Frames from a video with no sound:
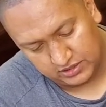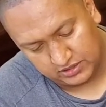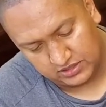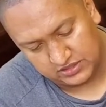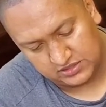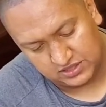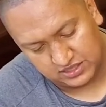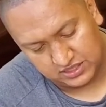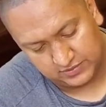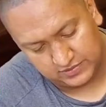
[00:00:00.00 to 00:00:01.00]
This is gonna
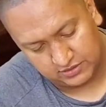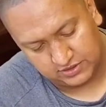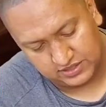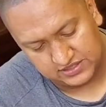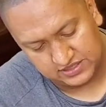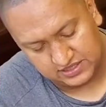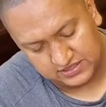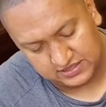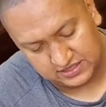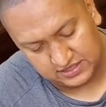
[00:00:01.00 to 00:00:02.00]
keep the grease
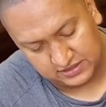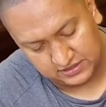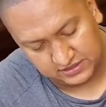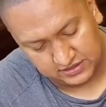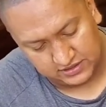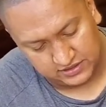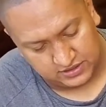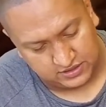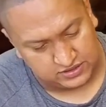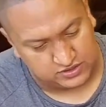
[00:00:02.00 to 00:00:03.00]
inside.
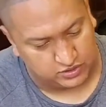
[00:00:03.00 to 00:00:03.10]
So